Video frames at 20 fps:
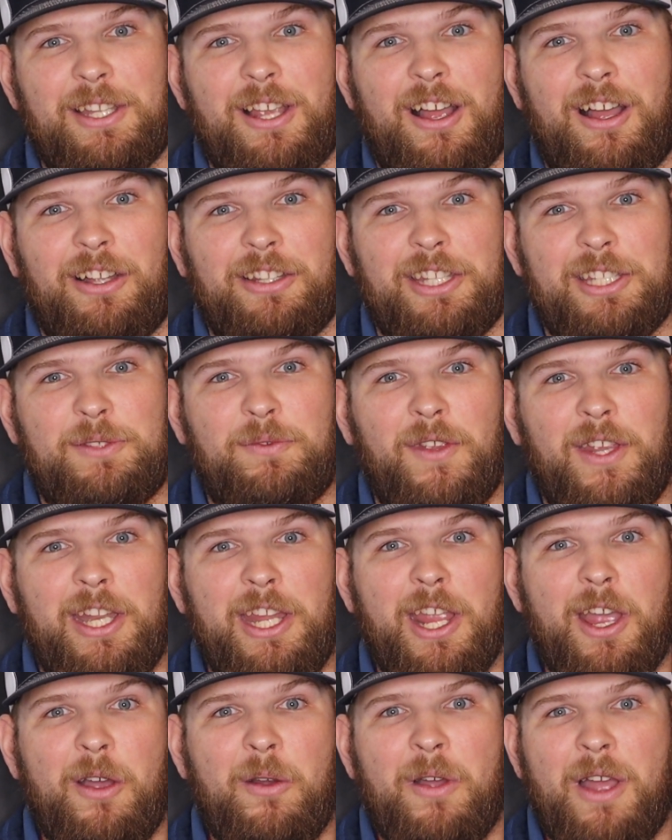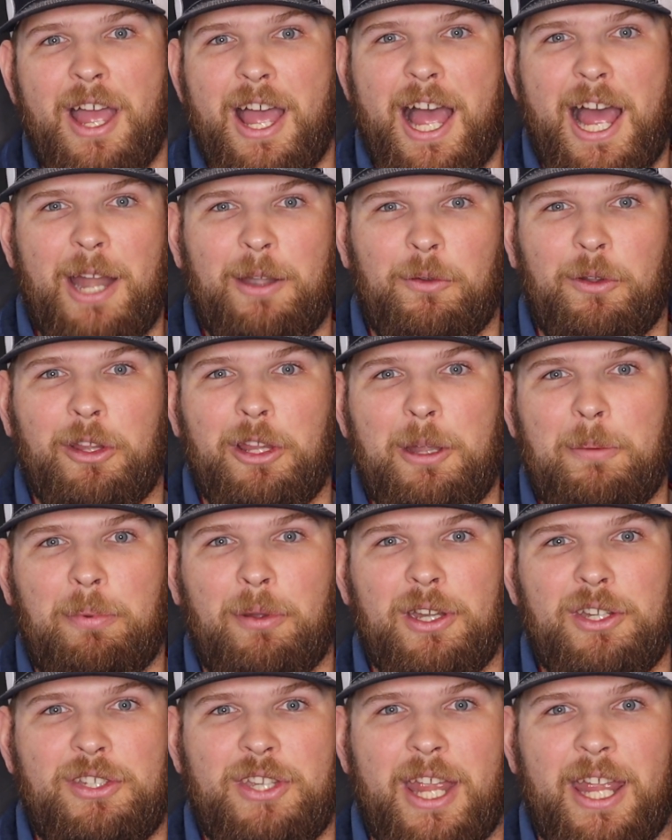on this video, I'd really
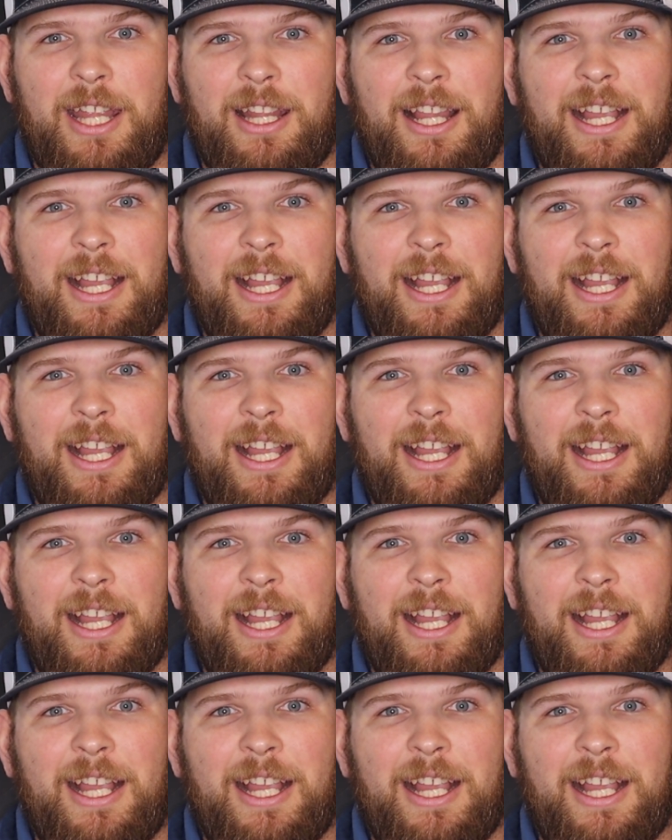appreciate it.